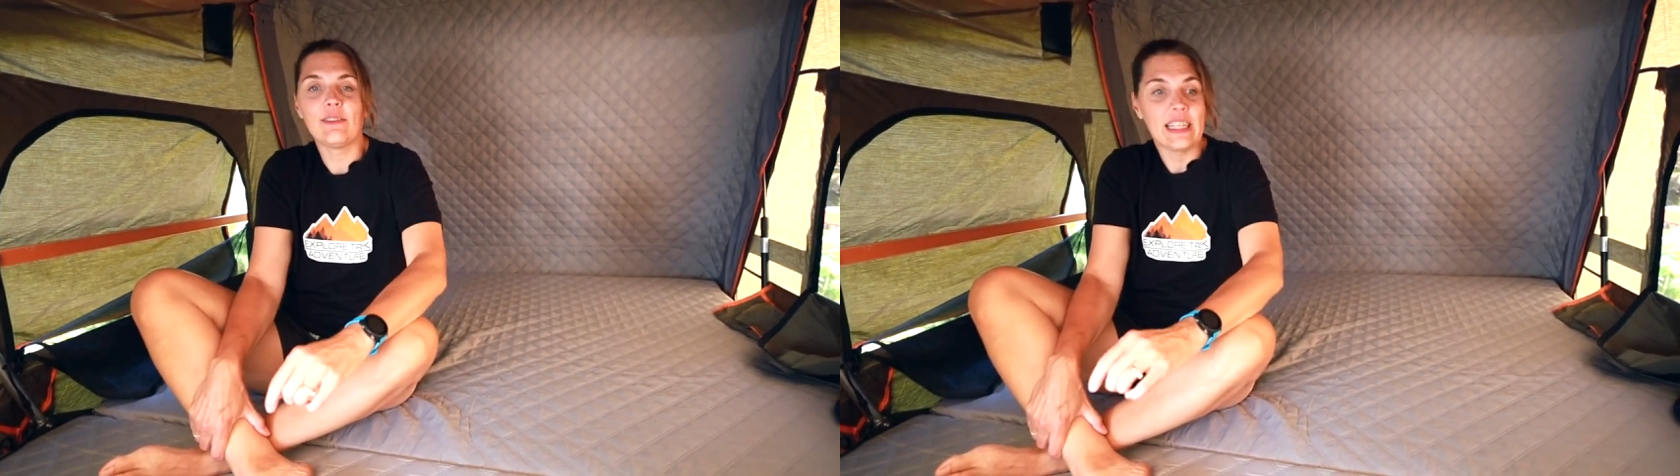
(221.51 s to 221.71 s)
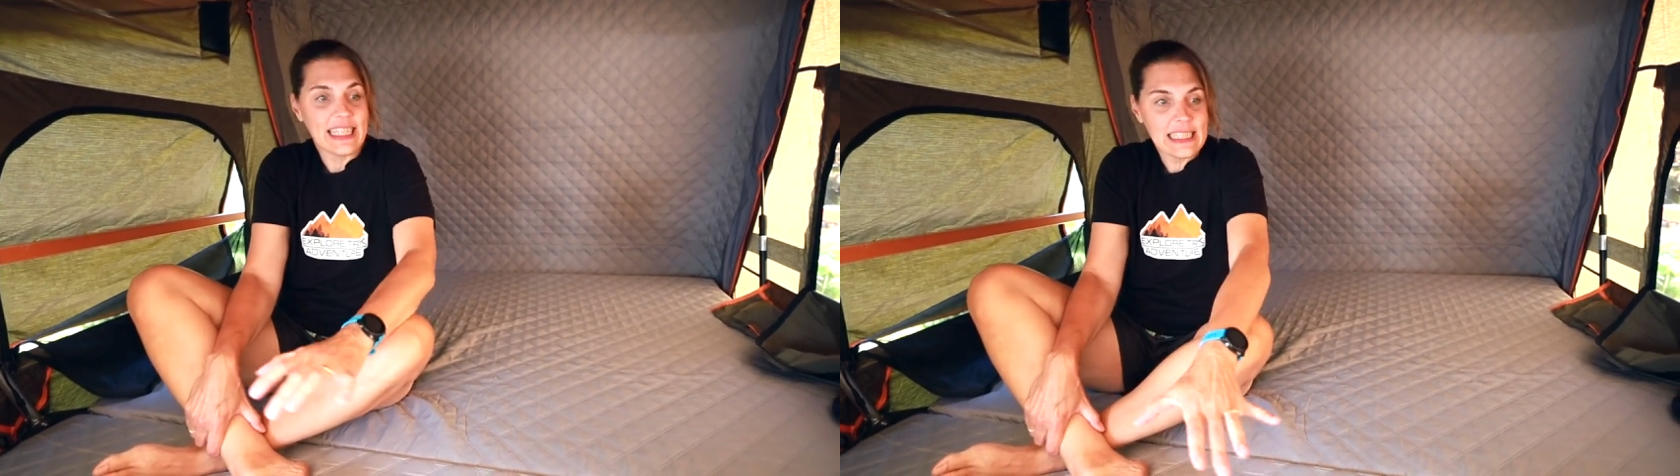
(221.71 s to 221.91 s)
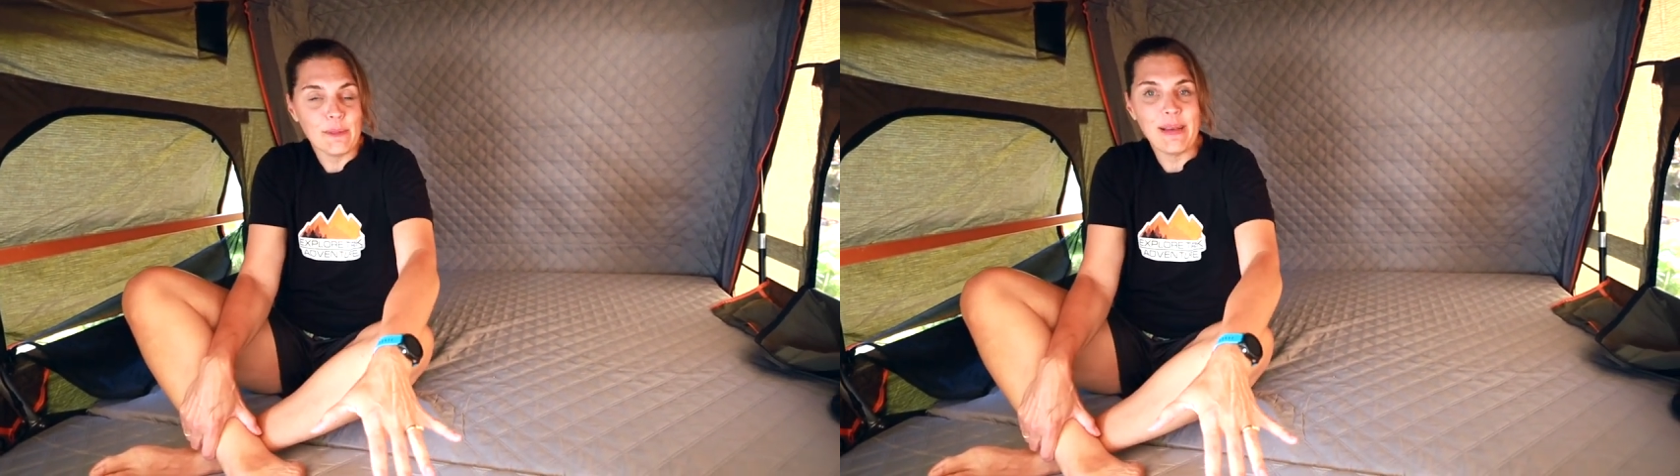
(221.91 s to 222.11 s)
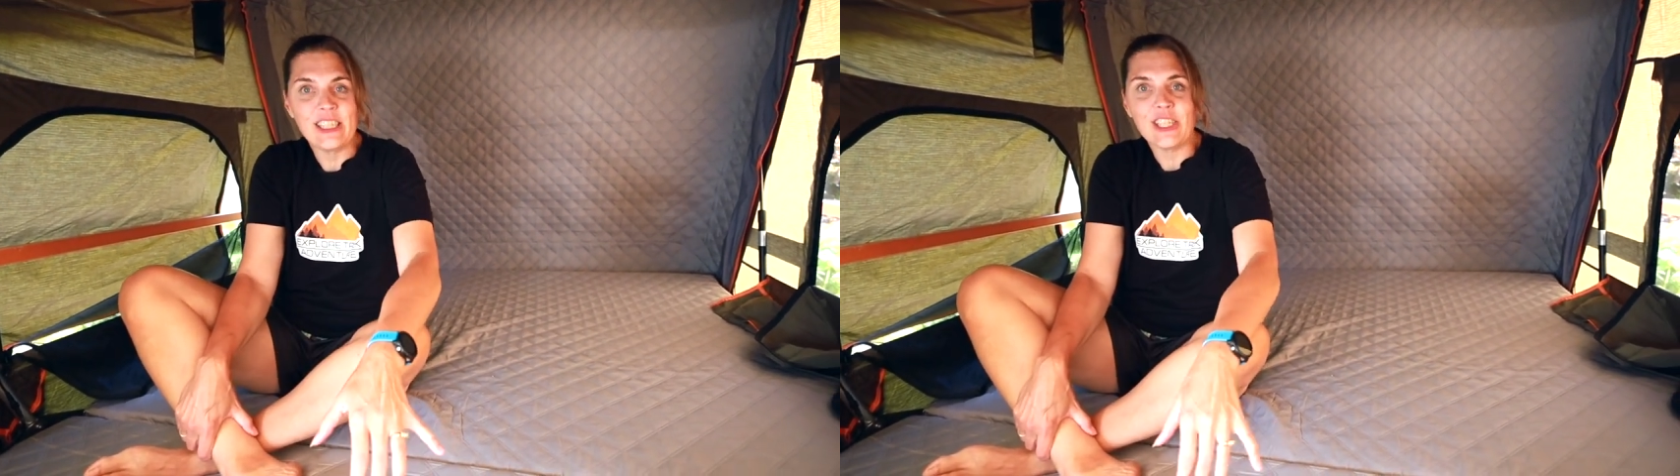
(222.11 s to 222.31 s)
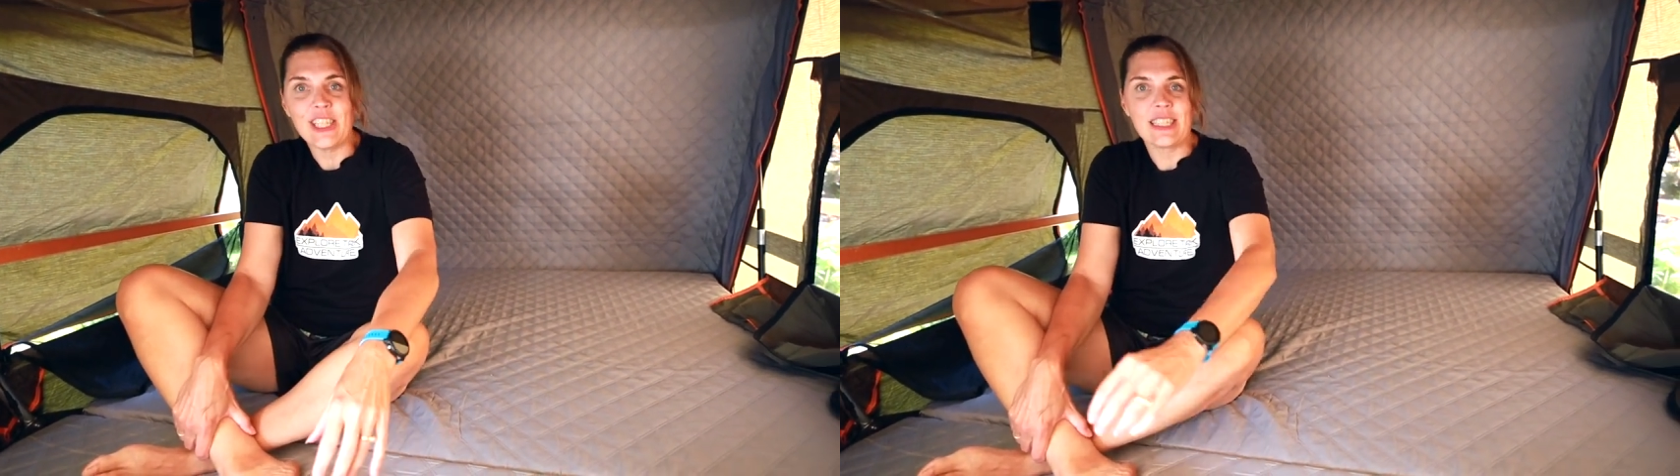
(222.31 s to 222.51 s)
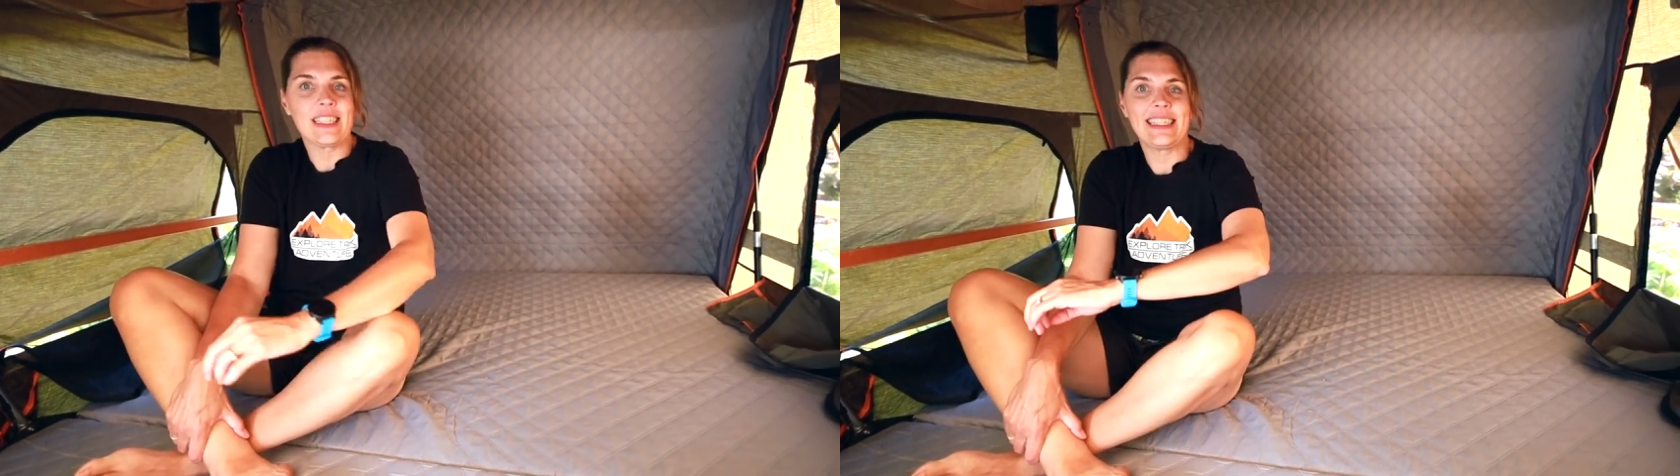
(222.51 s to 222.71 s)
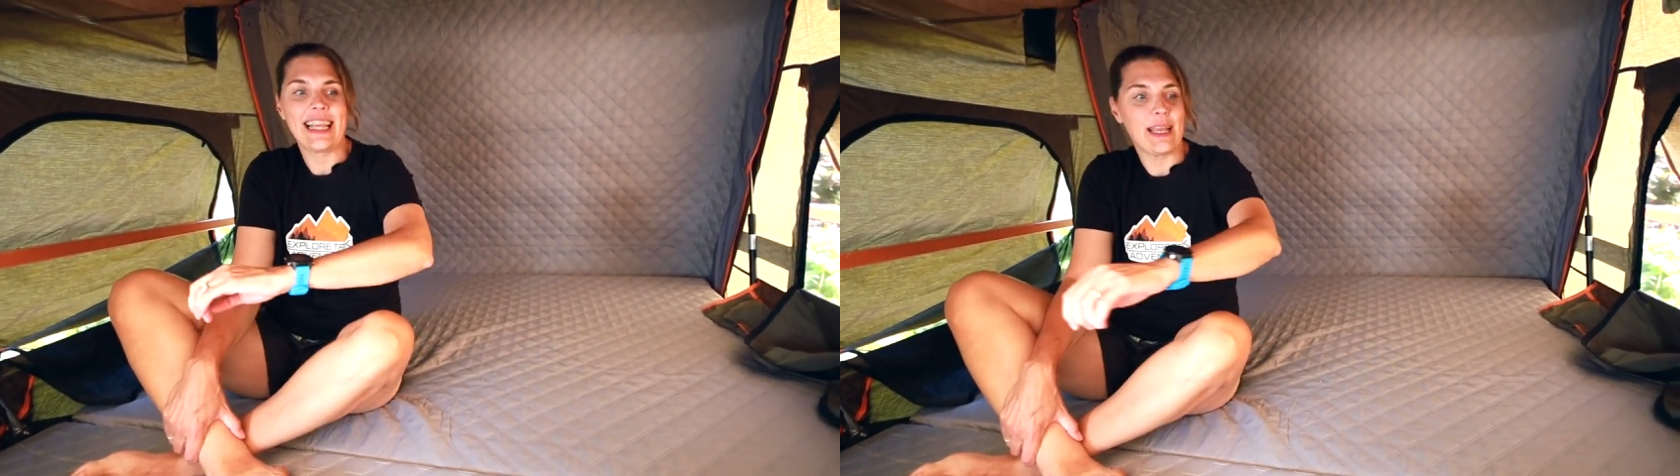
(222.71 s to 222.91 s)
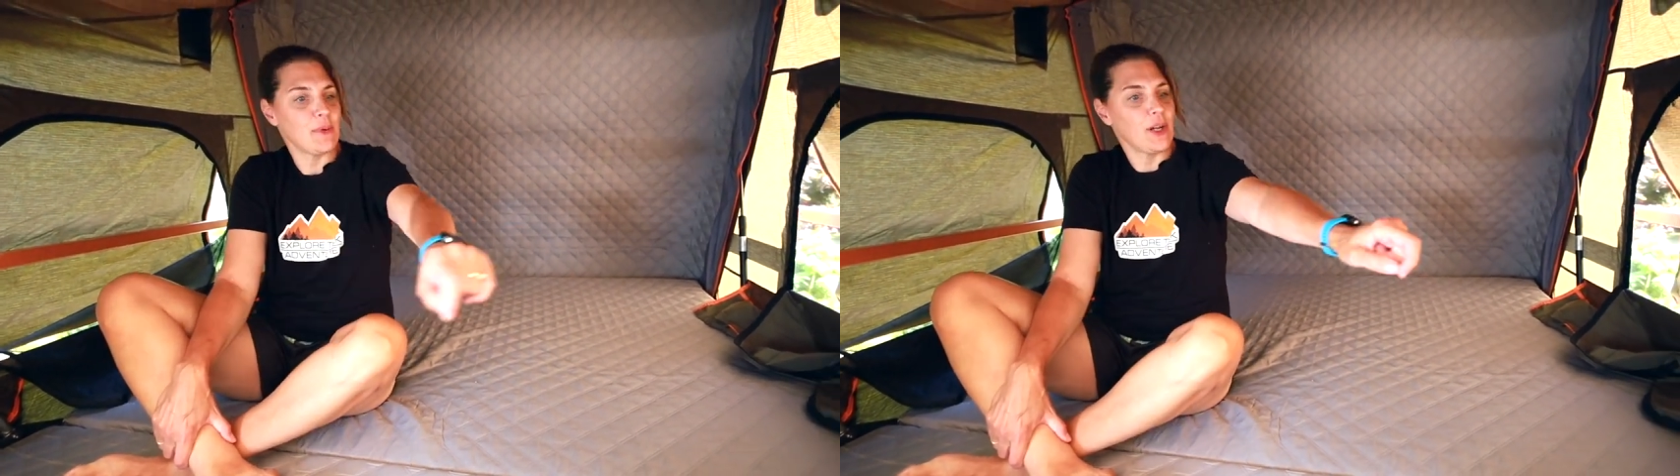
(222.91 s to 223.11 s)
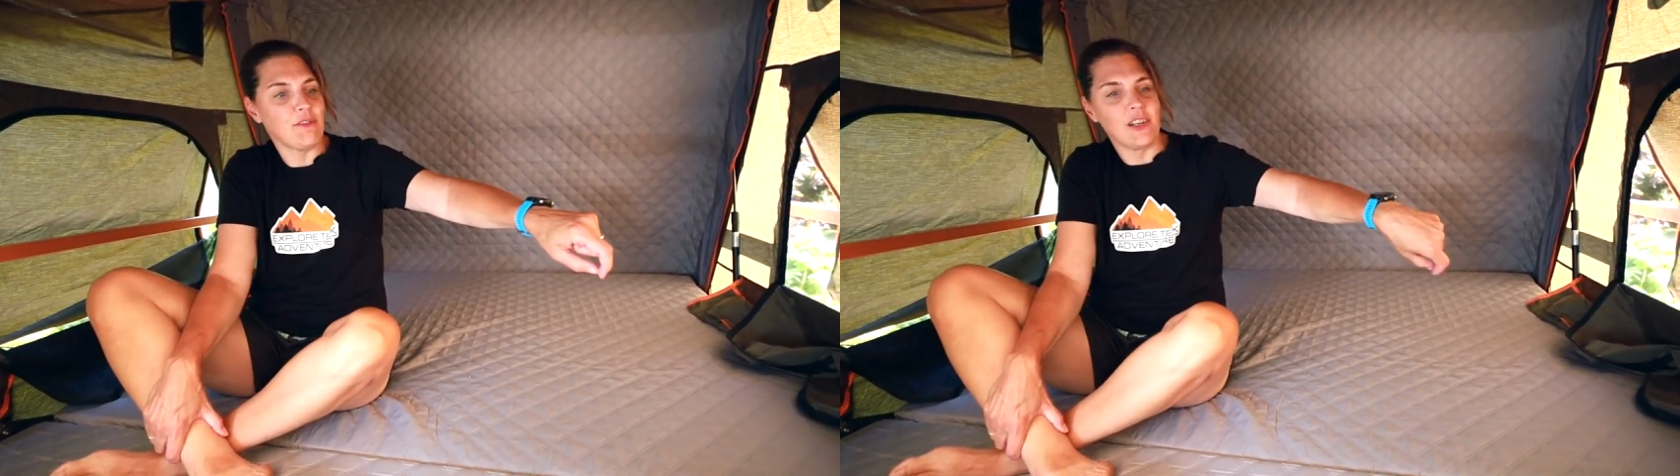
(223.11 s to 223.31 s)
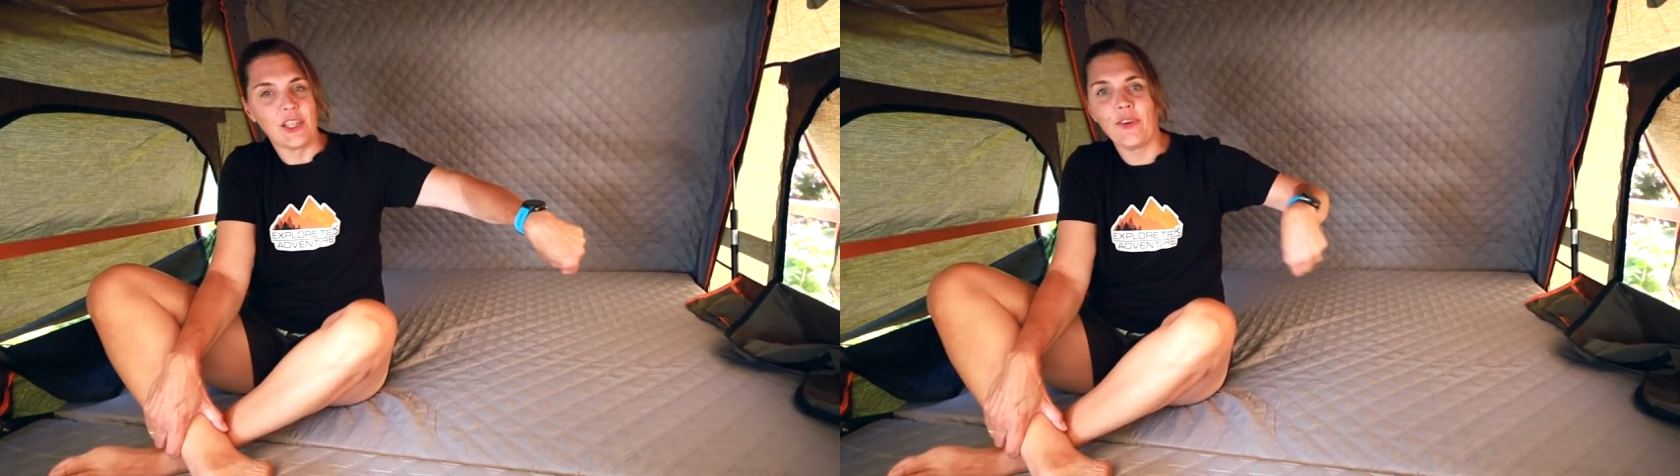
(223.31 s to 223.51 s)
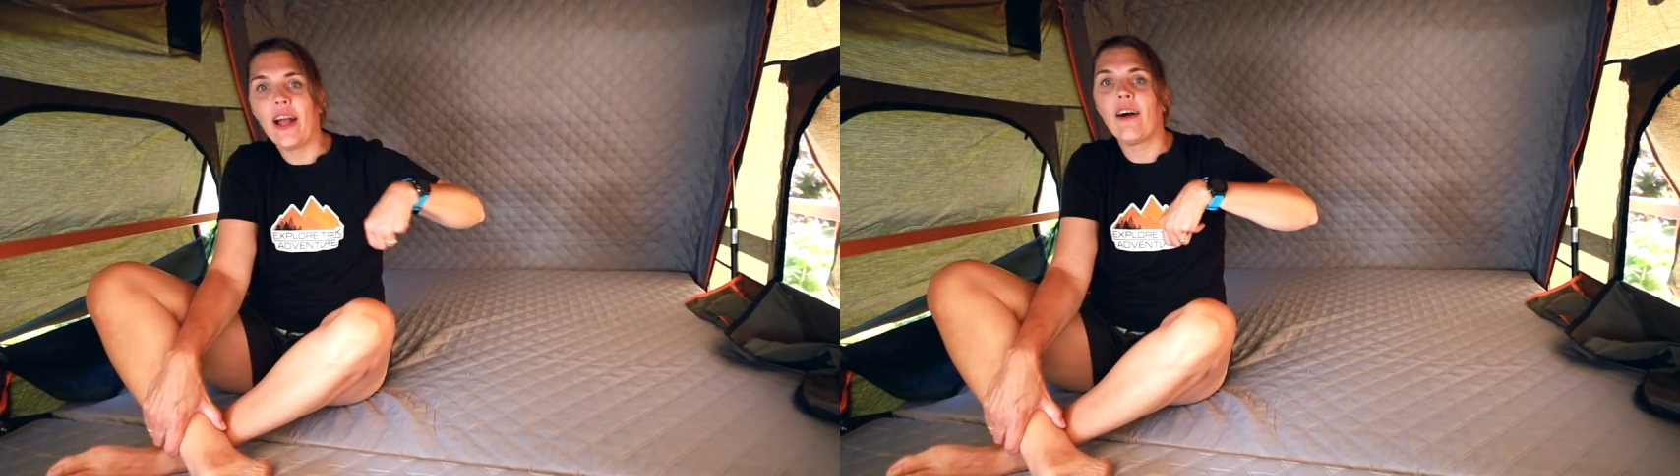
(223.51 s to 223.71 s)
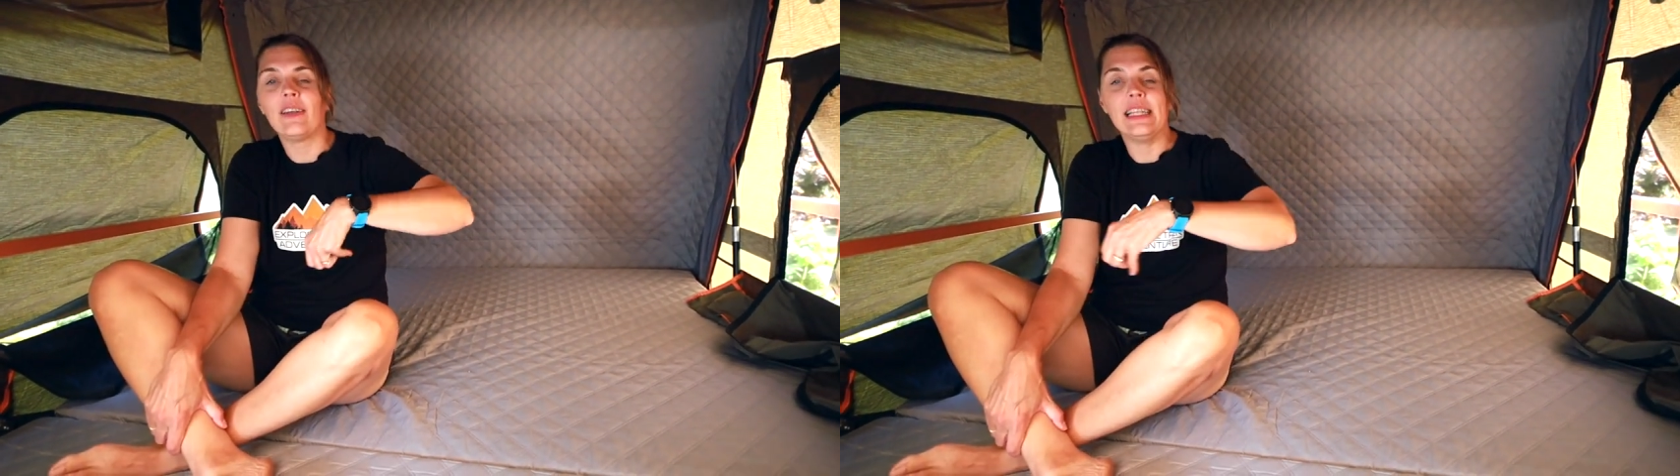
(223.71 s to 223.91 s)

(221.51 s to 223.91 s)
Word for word: get the dimensions, tape it off on the ground,